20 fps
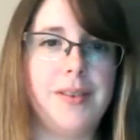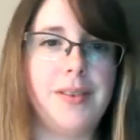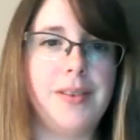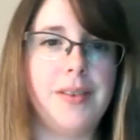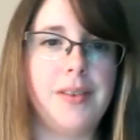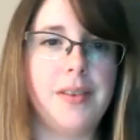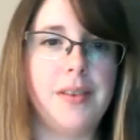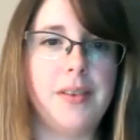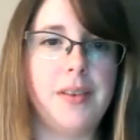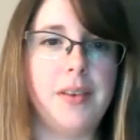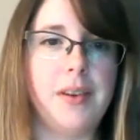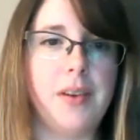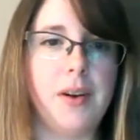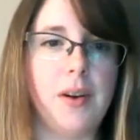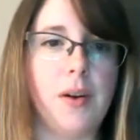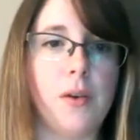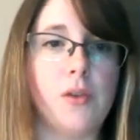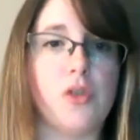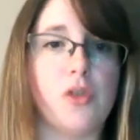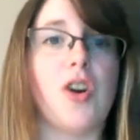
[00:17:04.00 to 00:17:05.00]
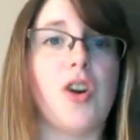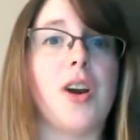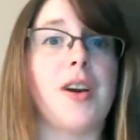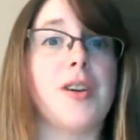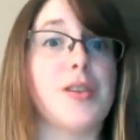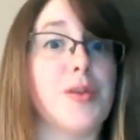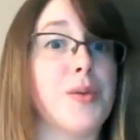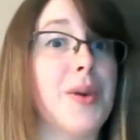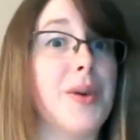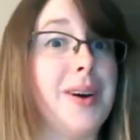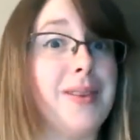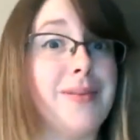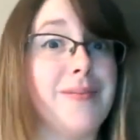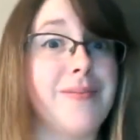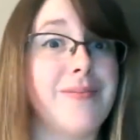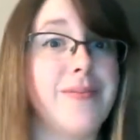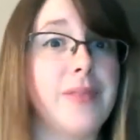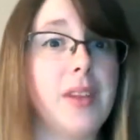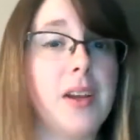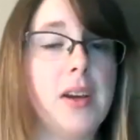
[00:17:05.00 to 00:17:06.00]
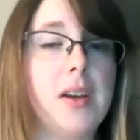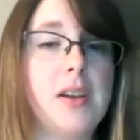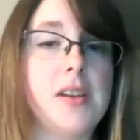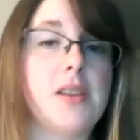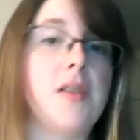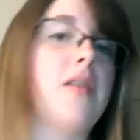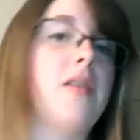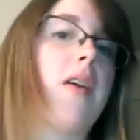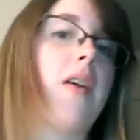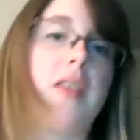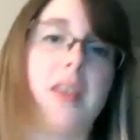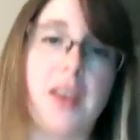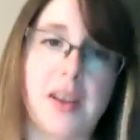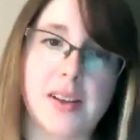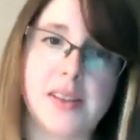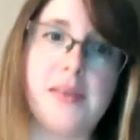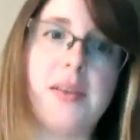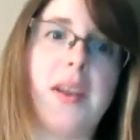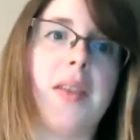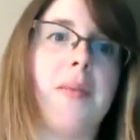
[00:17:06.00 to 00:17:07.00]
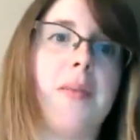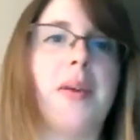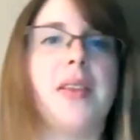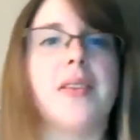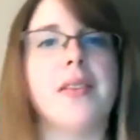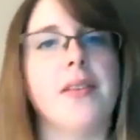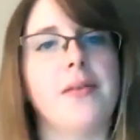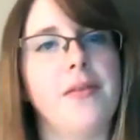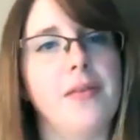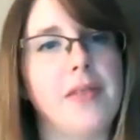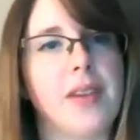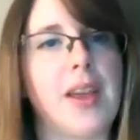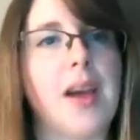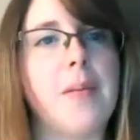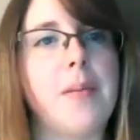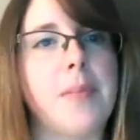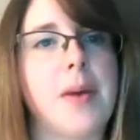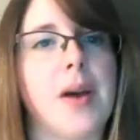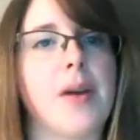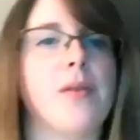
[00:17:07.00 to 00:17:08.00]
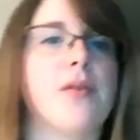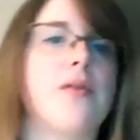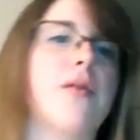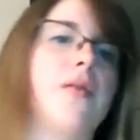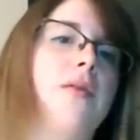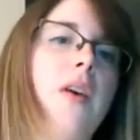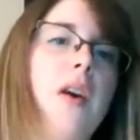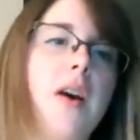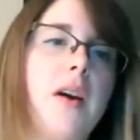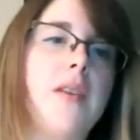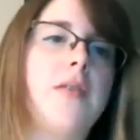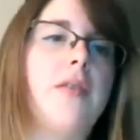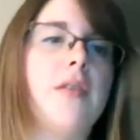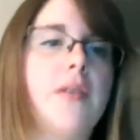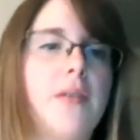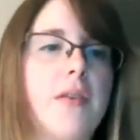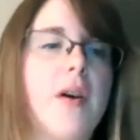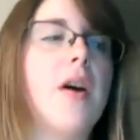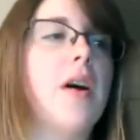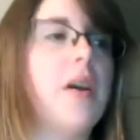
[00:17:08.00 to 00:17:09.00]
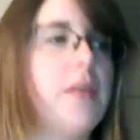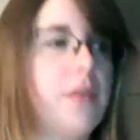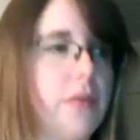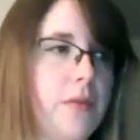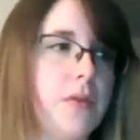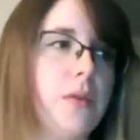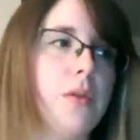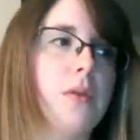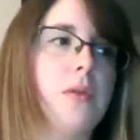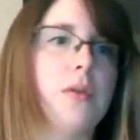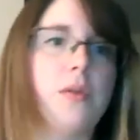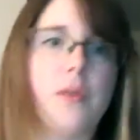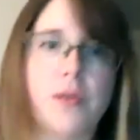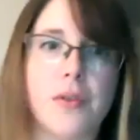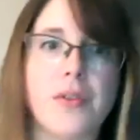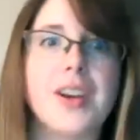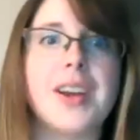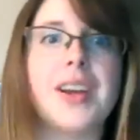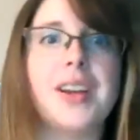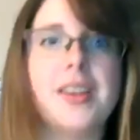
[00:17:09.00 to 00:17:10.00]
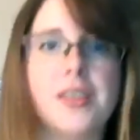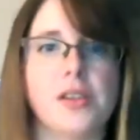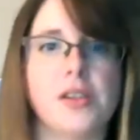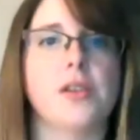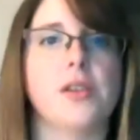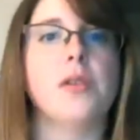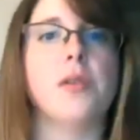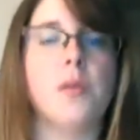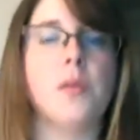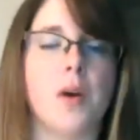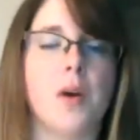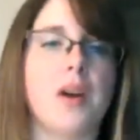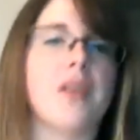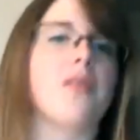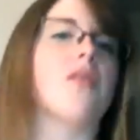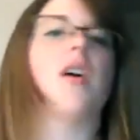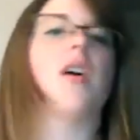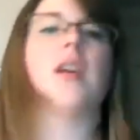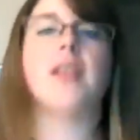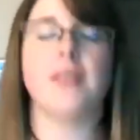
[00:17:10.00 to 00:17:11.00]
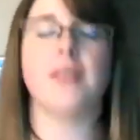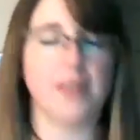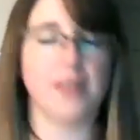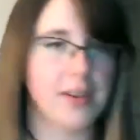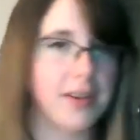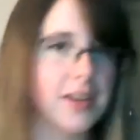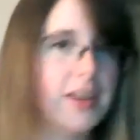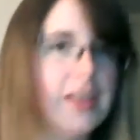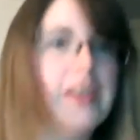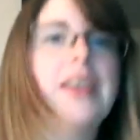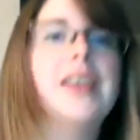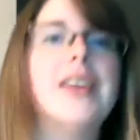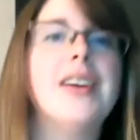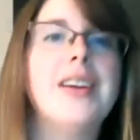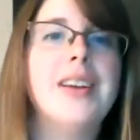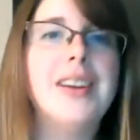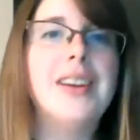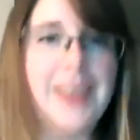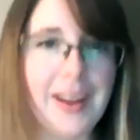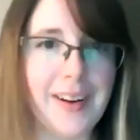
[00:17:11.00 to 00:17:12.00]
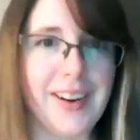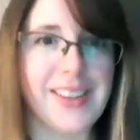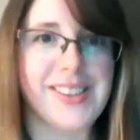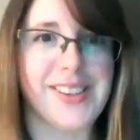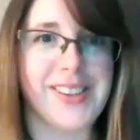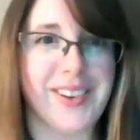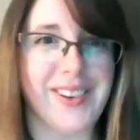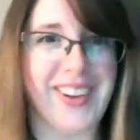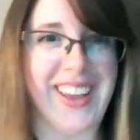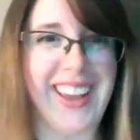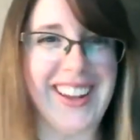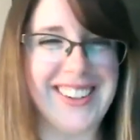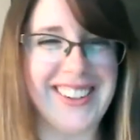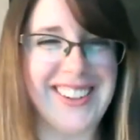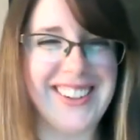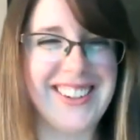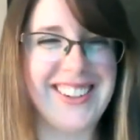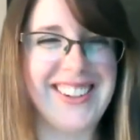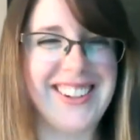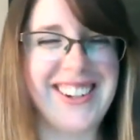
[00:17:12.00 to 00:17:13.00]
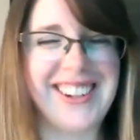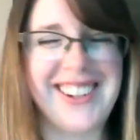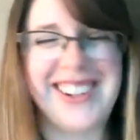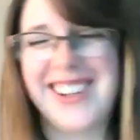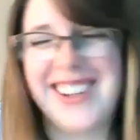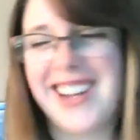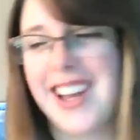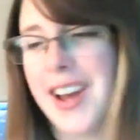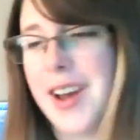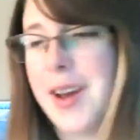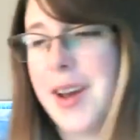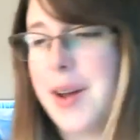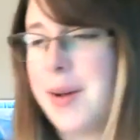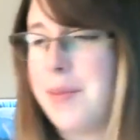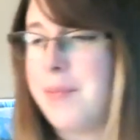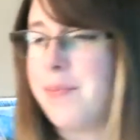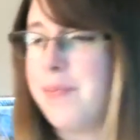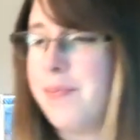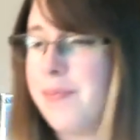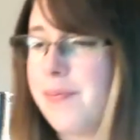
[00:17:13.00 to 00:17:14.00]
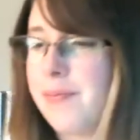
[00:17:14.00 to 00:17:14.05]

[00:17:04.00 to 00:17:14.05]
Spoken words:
her back on track as well. So another method. Count backwards from 5, 5, 4, 3, 2, 1. Right. Now let's go again. And